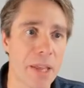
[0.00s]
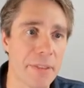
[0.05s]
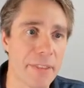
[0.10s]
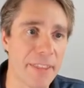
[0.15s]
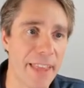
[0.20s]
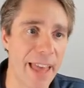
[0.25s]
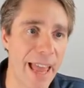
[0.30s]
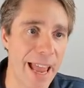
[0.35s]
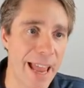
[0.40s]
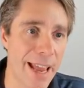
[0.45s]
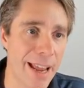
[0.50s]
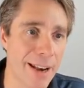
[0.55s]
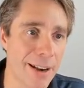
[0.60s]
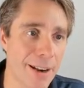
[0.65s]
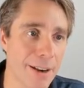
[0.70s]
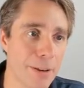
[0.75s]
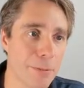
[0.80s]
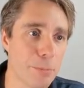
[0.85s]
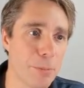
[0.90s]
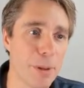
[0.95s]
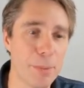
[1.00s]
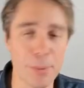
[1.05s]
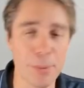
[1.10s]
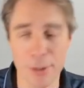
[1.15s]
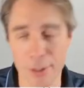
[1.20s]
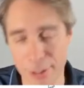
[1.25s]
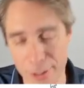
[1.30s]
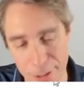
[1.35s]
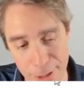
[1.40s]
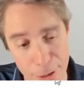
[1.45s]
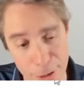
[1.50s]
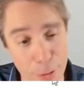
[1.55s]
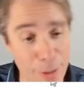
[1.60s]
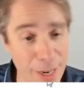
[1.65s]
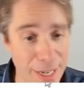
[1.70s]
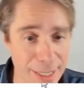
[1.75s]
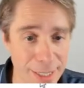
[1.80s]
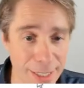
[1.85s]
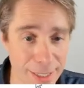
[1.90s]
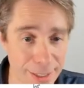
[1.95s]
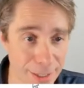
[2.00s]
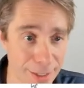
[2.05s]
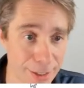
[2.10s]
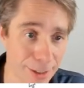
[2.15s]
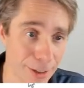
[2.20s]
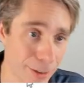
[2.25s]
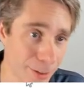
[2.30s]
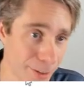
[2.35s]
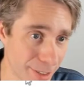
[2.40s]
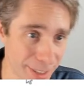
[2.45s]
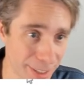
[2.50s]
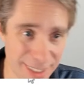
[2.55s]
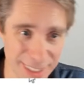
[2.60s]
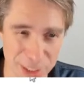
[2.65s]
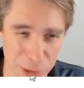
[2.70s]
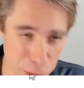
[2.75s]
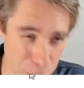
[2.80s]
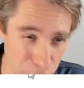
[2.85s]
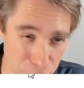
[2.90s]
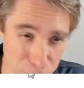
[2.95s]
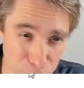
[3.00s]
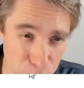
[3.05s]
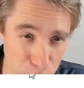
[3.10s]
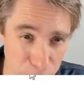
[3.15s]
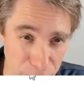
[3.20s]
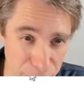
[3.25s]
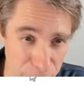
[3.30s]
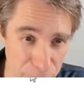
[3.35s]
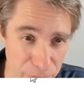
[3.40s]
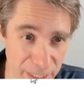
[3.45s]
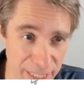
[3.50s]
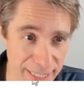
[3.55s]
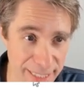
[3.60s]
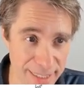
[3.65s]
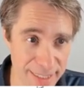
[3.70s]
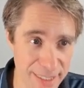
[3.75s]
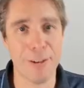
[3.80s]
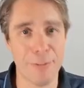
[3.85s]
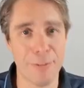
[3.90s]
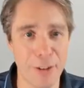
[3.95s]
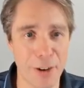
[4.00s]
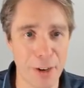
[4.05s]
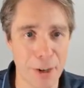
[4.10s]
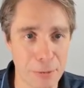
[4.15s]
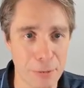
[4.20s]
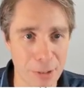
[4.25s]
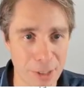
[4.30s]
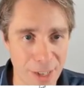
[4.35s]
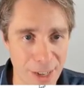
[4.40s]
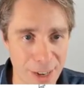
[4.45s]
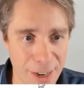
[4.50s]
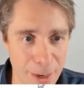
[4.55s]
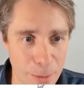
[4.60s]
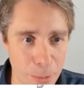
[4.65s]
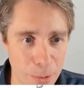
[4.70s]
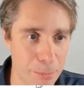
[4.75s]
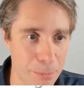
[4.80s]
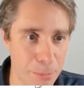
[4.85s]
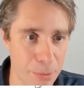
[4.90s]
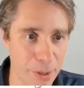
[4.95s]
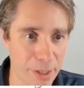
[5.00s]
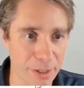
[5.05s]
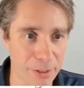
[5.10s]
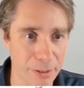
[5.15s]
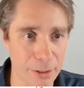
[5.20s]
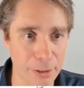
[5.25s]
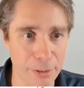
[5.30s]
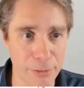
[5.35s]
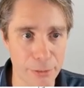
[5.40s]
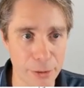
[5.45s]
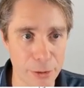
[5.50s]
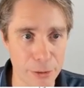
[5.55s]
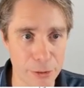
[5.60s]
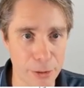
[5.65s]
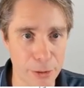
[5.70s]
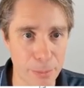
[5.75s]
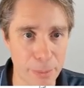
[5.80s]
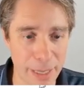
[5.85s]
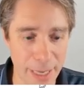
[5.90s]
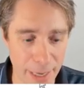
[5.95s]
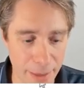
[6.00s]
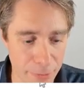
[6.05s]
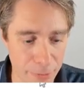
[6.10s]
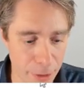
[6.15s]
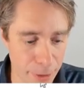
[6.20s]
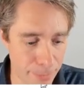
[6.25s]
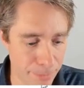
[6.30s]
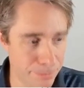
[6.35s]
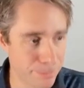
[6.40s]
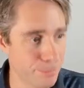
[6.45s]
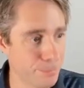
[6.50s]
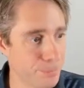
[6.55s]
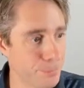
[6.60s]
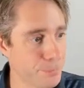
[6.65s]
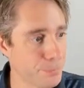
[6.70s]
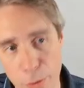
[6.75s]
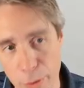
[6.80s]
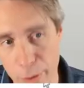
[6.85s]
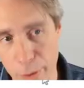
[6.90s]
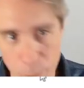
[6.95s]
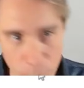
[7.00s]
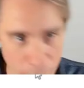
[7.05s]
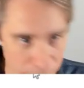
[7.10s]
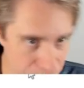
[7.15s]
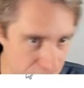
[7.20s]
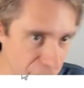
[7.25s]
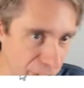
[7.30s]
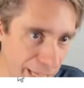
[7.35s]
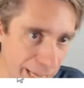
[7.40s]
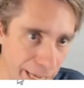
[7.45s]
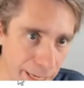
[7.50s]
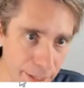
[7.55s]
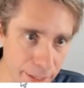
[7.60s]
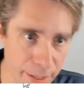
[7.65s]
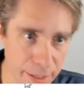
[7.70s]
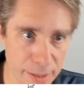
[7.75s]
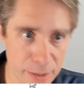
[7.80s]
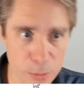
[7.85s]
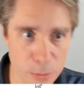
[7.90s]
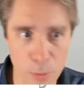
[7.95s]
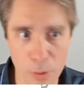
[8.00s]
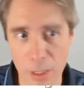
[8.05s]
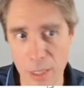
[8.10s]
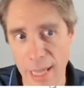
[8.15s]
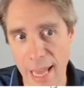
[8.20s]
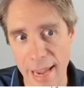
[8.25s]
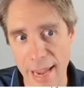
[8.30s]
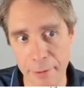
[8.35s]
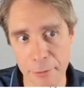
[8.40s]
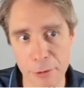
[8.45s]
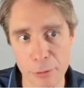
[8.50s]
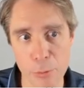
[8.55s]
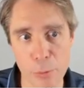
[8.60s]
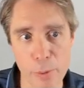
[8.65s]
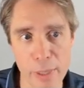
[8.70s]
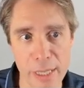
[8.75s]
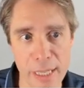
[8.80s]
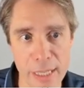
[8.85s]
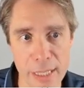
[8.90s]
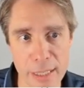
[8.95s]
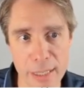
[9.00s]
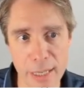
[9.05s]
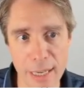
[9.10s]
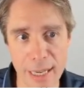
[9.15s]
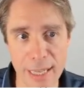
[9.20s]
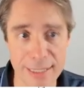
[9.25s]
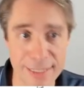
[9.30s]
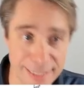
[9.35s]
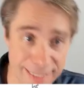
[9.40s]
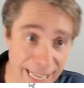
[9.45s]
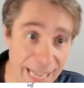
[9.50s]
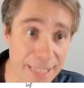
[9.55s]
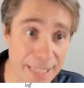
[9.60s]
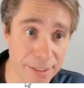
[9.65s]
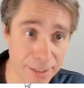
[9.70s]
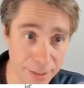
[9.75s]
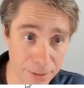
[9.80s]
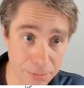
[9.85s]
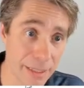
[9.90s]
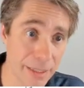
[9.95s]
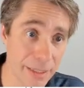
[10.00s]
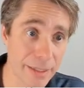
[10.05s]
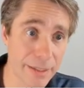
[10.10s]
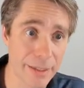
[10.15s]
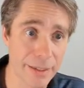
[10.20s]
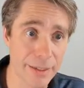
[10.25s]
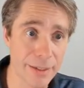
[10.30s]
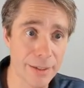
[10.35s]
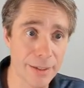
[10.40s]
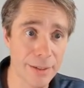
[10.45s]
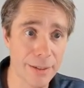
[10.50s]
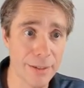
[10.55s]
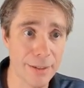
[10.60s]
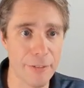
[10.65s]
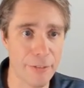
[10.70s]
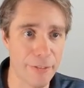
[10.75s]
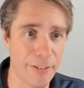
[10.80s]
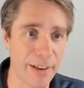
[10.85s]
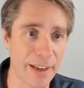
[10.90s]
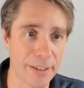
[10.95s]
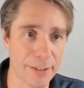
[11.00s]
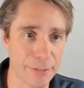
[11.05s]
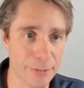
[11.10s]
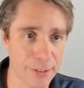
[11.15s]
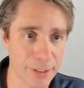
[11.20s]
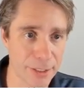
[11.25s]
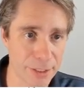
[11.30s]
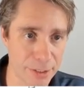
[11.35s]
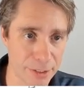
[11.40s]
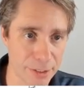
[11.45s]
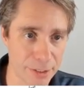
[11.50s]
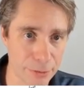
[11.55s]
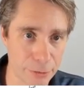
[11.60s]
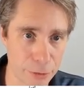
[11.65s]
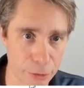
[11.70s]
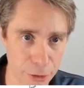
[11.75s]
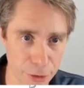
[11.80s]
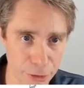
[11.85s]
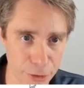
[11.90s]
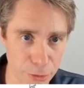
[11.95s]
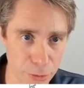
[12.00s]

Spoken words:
then people are going to correctly conclude that this trust source really isn't a very reliable predictor of future behavior. The question then is, well, how do we assess the effectiveness of trust